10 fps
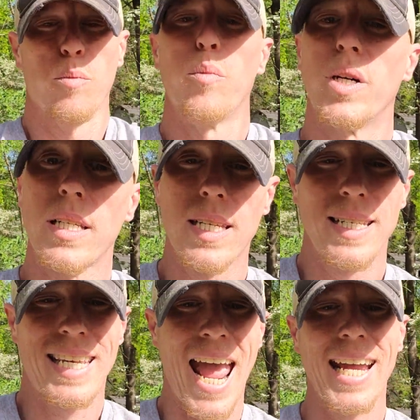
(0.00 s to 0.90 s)
but
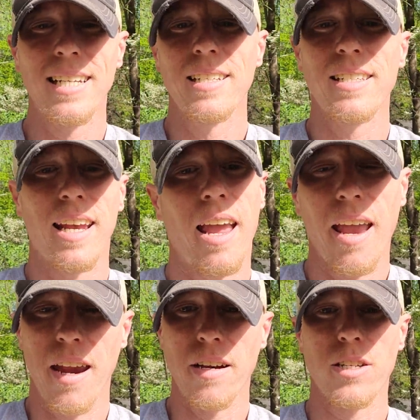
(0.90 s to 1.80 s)
stagnant air.